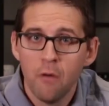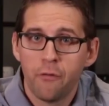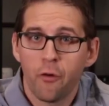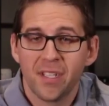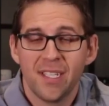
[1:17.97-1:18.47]

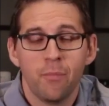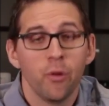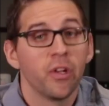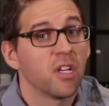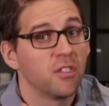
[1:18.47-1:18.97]
For
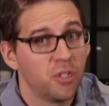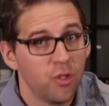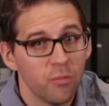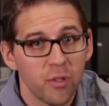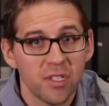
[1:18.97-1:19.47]
example, the
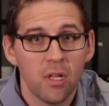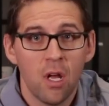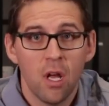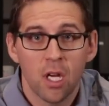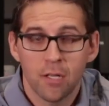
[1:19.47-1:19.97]

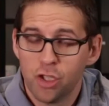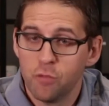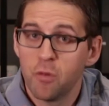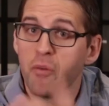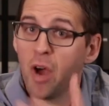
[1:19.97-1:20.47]

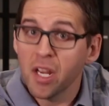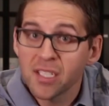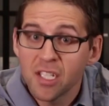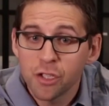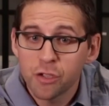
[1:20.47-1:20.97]
consumer
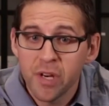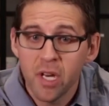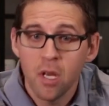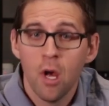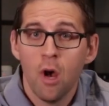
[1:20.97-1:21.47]
products industry
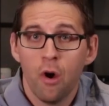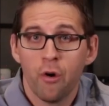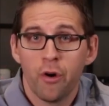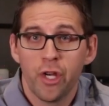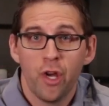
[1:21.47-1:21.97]

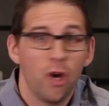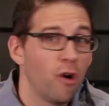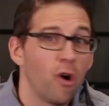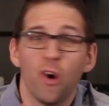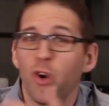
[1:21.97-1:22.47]
or
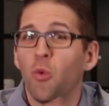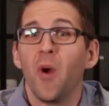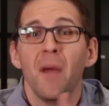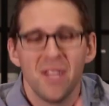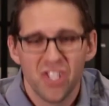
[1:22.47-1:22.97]
the
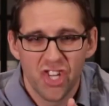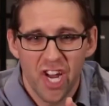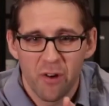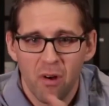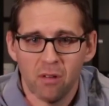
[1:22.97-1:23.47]
web in
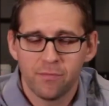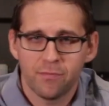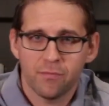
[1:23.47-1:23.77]
general.